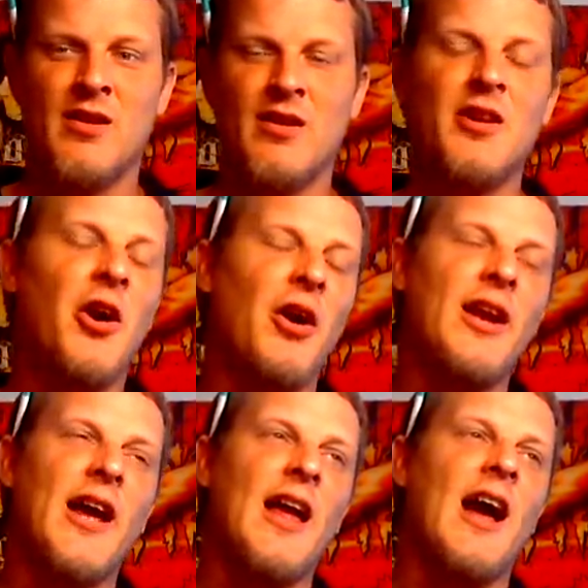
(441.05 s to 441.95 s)
You know,
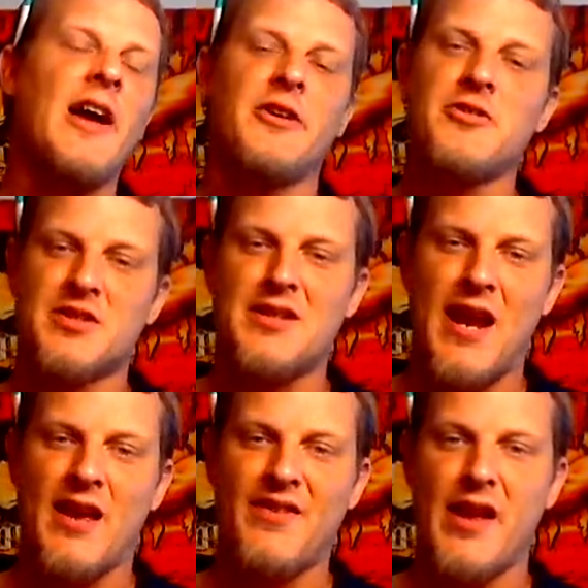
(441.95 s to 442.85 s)
and I
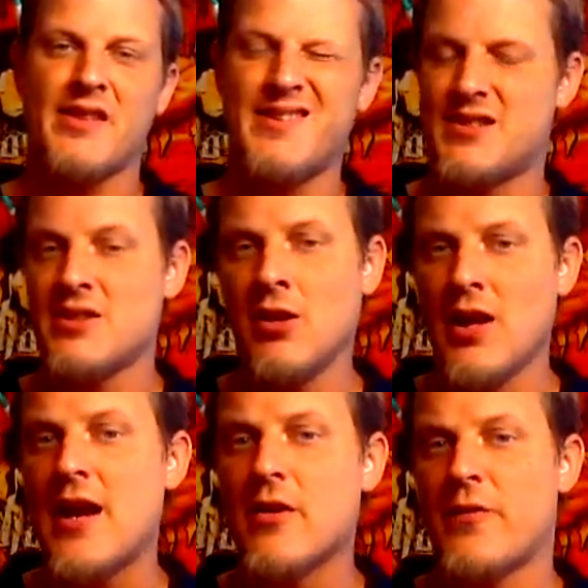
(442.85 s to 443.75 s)
understand that this still
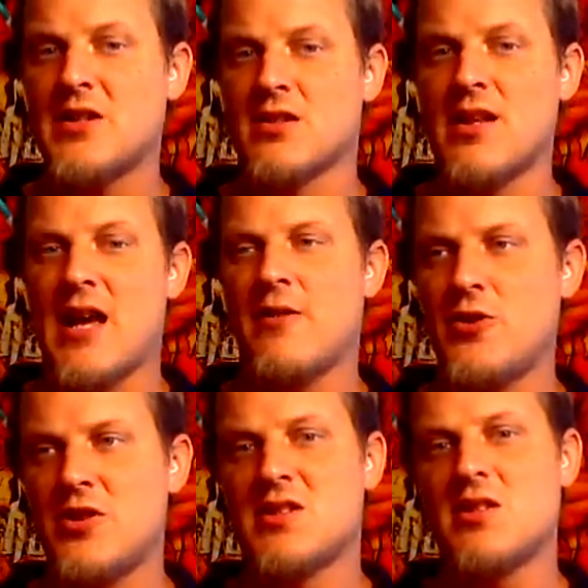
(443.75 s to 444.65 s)
aggravates a lot of
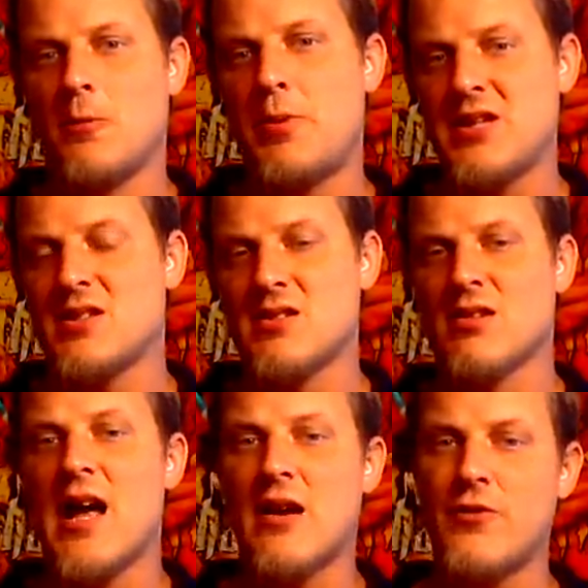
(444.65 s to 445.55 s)
you. This still pisses a
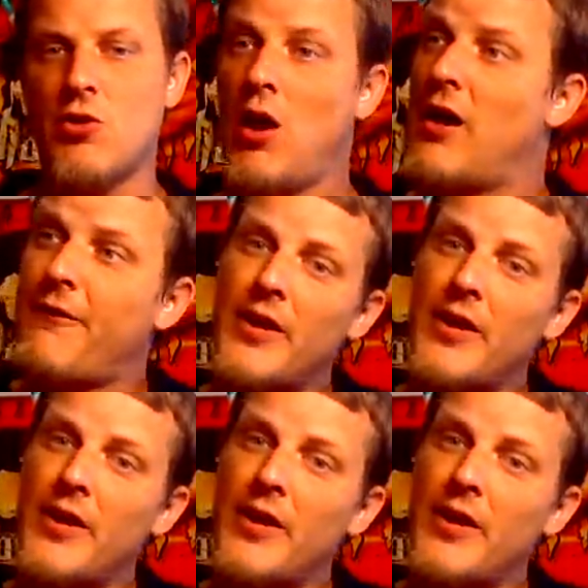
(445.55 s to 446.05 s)
lot of you off.